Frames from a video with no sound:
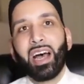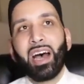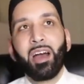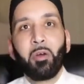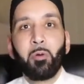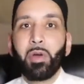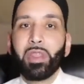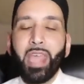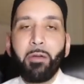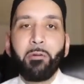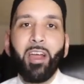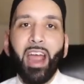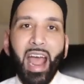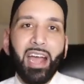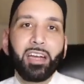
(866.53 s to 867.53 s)
uh, or when they
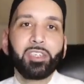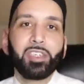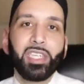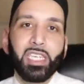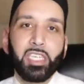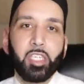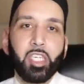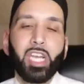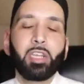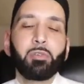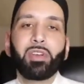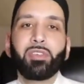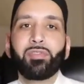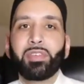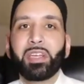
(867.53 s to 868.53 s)
were actually in
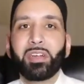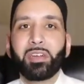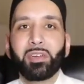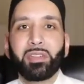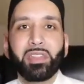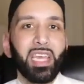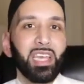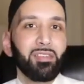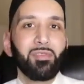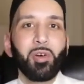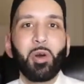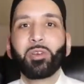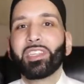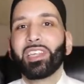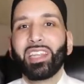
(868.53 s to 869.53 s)
genuine fear, they
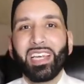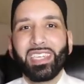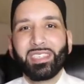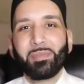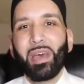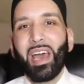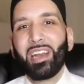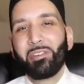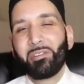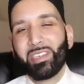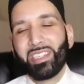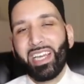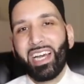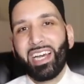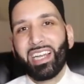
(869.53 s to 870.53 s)
invoked Allah subhanahu wa
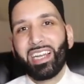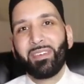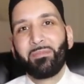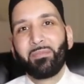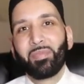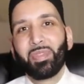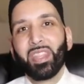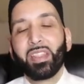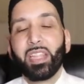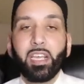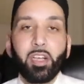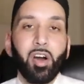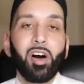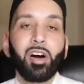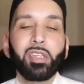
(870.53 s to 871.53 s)
ta'ala. They
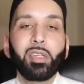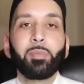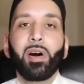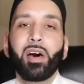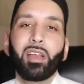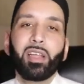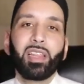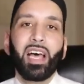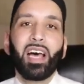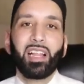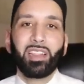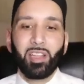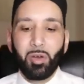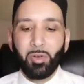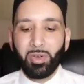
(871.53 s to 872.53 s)
called upon Allah
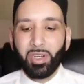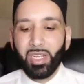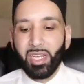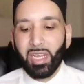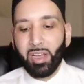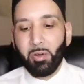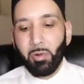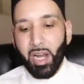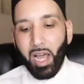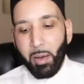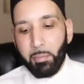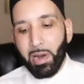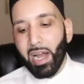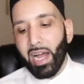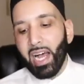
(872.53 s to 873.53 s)
alone. When
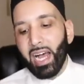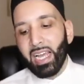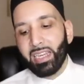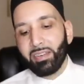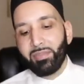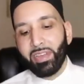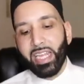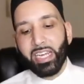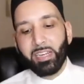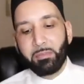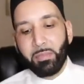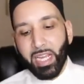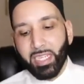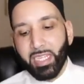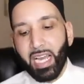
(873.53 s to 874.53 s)
Abraha invaded
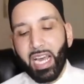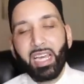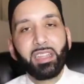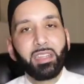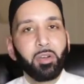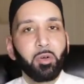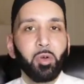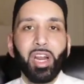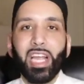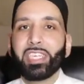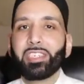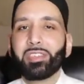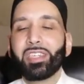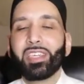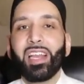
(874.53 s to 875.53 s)
Mecca,
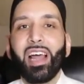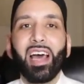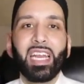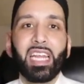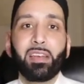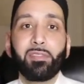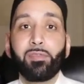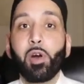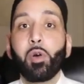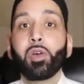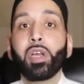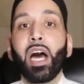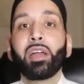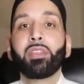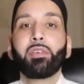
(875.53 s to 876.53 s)
Quraysh did not
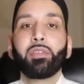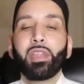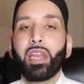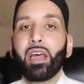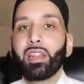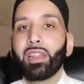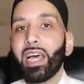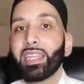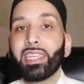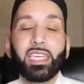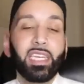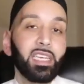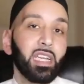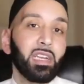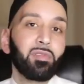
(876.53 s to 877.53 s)
invoke other than Allah. They
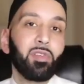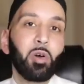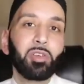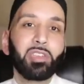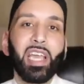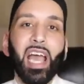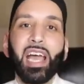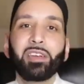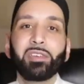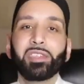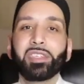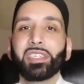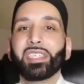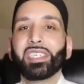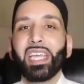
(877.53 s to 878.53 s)
didn't invoke the
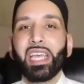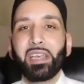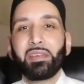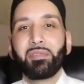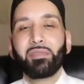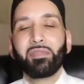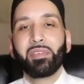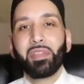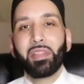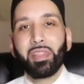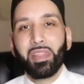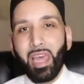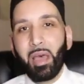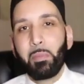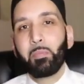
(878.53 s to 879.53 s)
idols to save
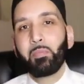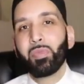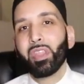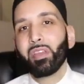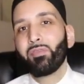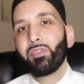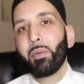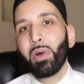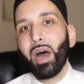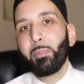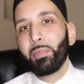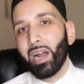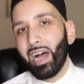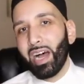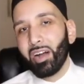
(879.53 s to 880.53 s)
them from
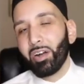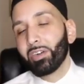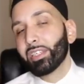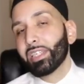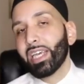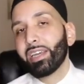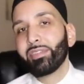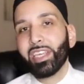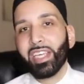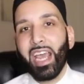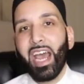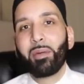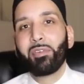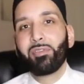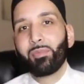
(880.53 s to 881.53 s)
Abraha or save the
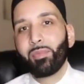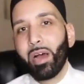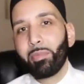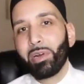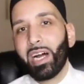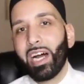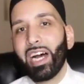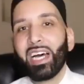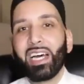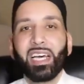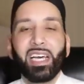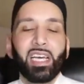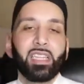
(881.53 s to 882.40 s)
Kaaba from Abraha.